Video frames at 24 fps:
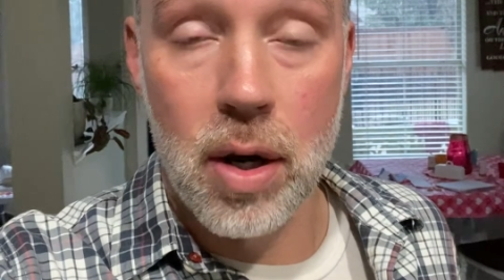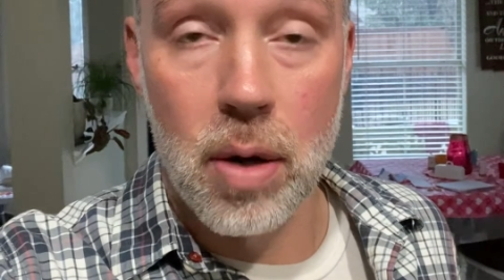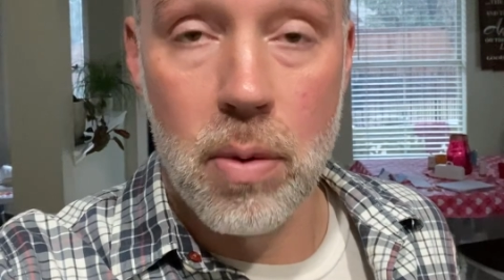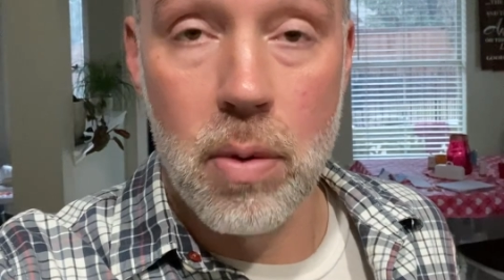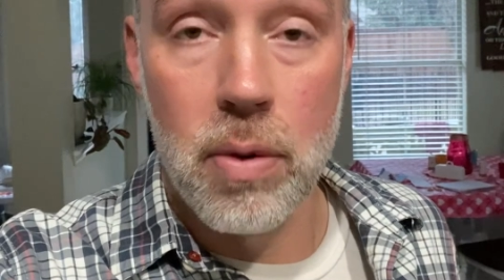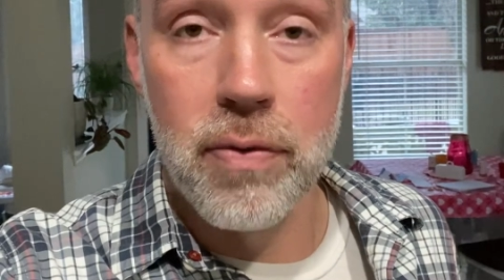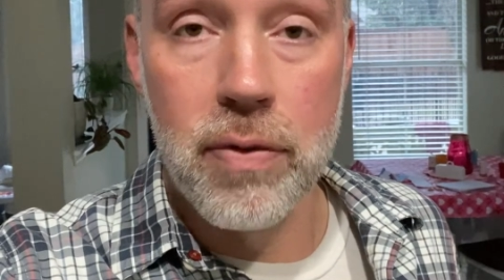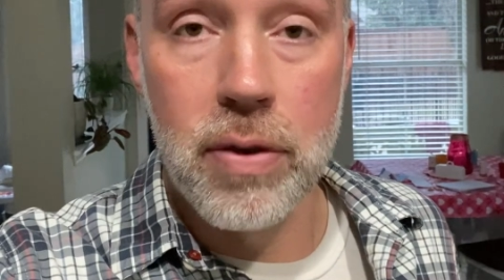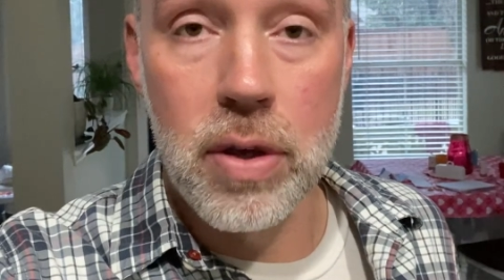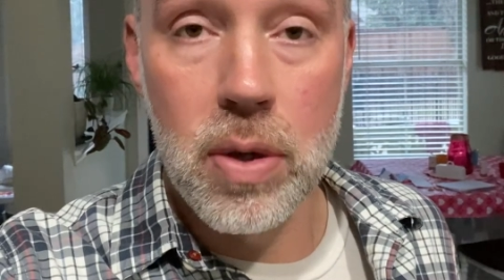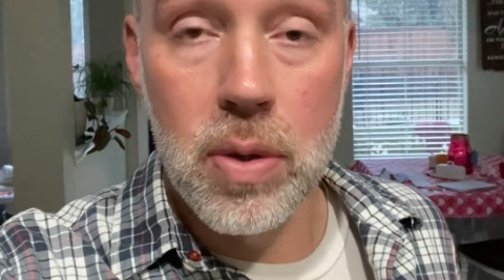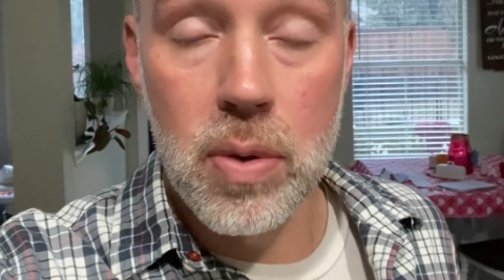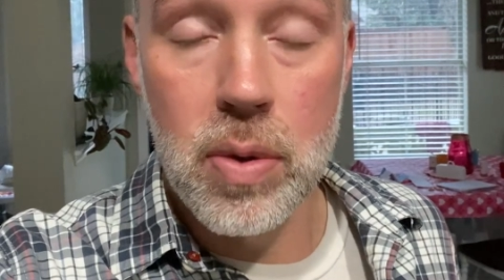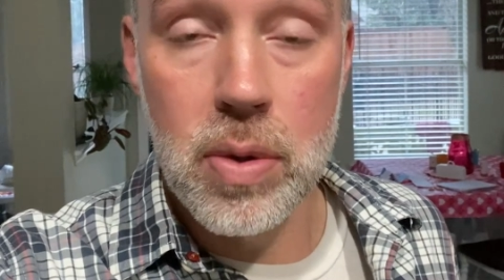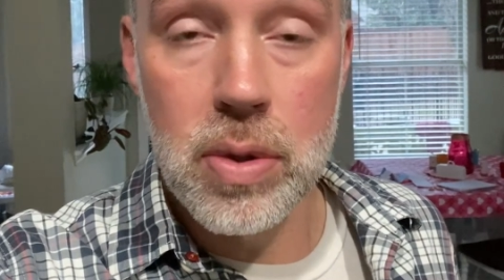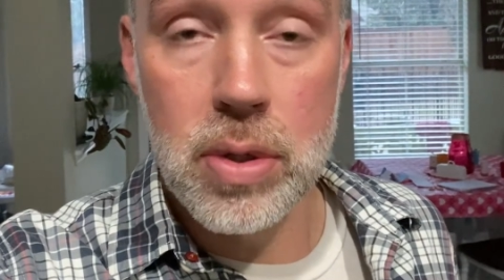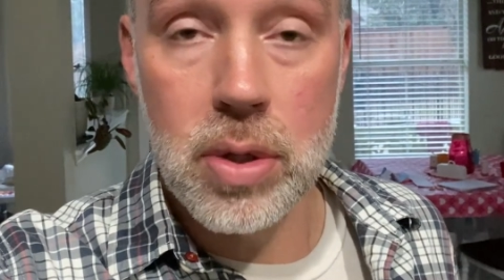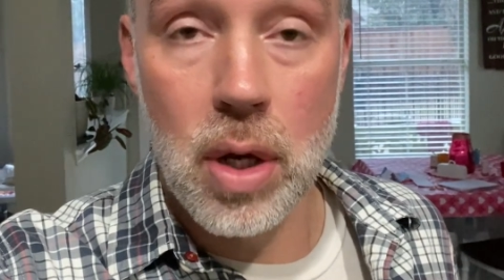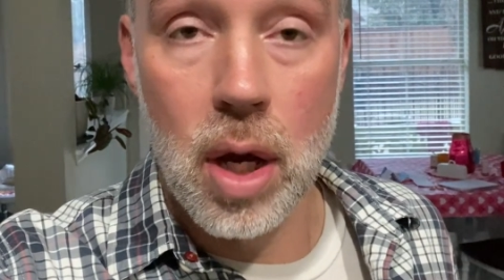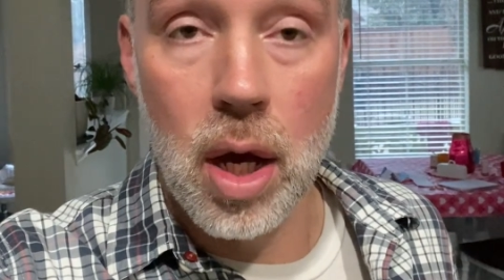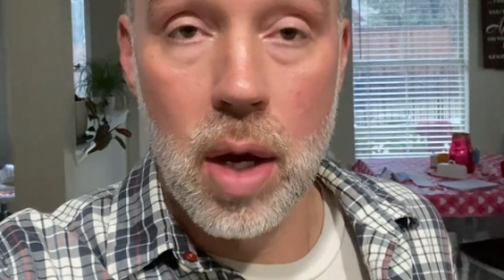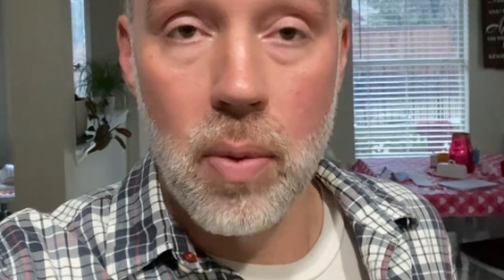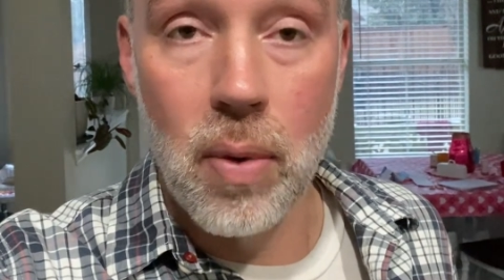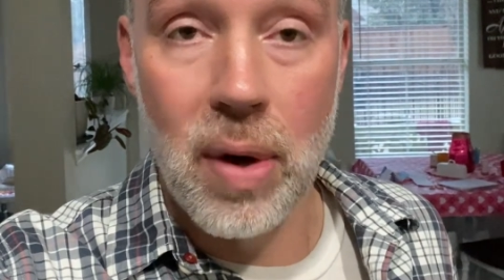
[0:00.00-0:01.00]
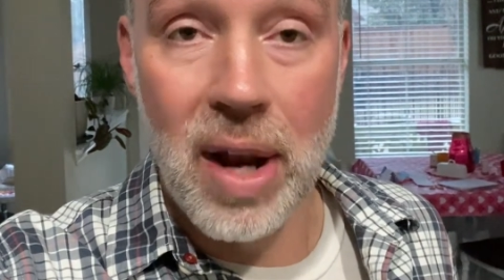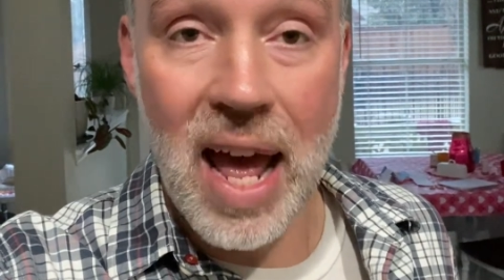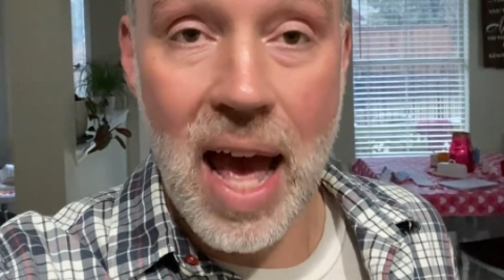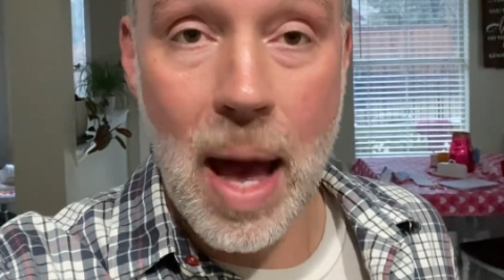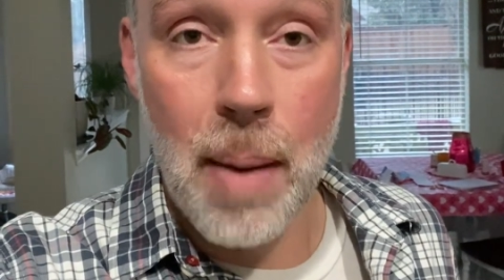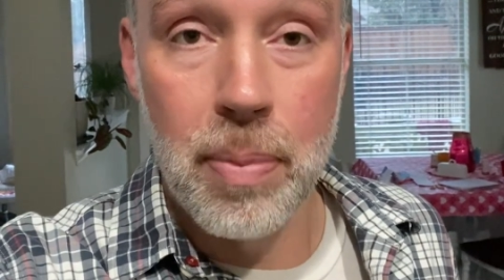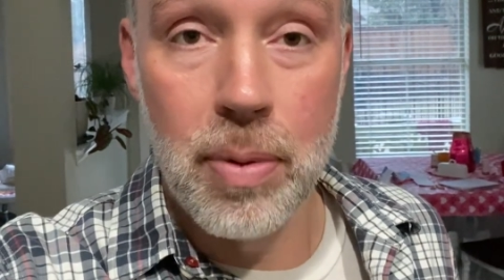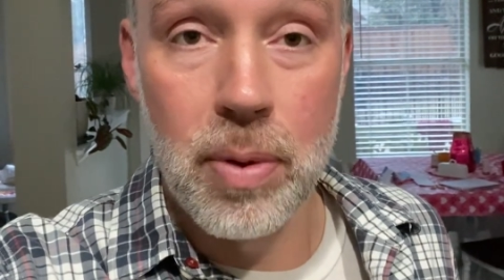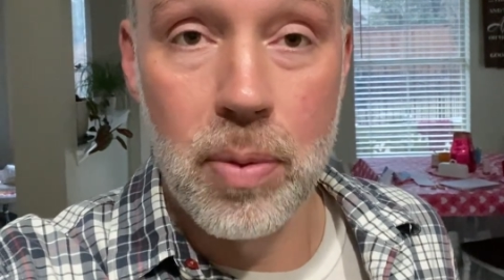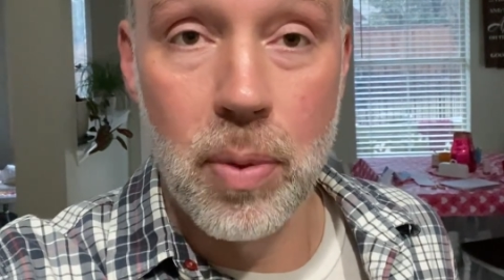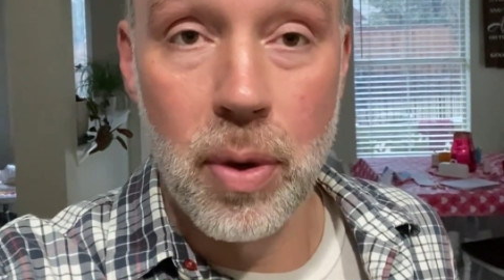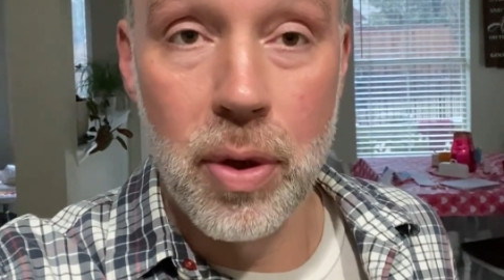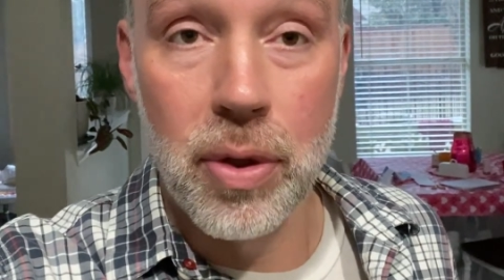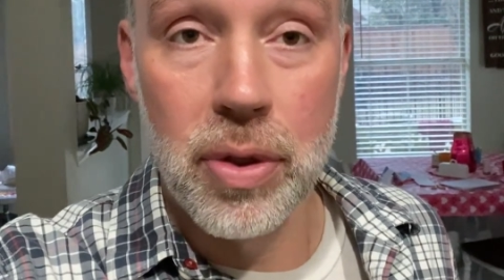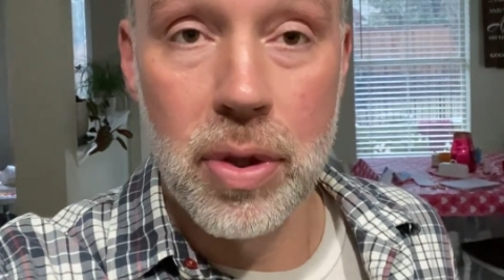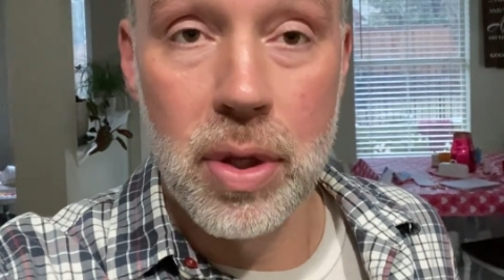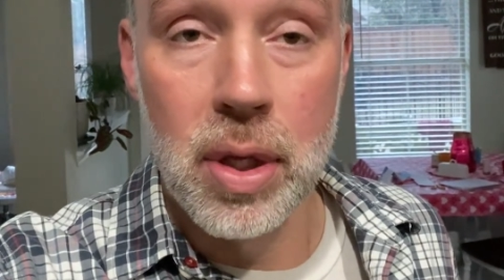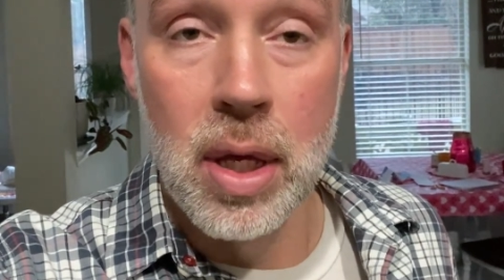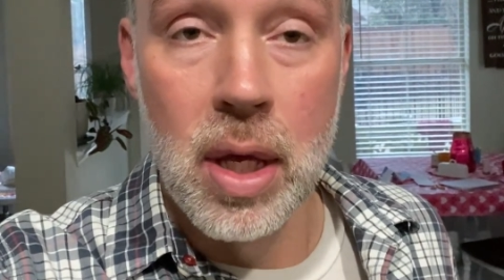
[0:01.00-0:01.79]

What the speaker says: our reviews on what happened with